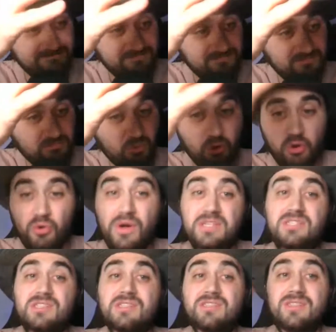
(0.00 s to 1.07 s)
more
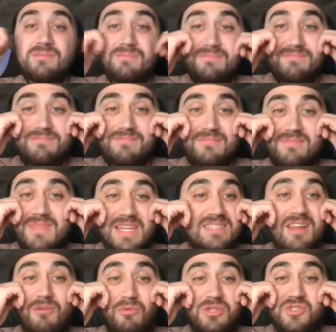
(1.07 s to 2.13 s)
questions. That's
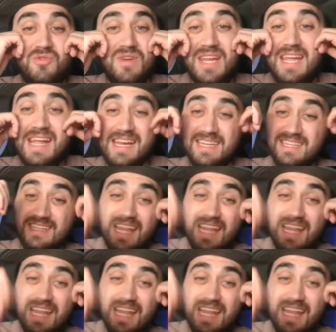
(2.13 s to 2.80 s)
not what you need.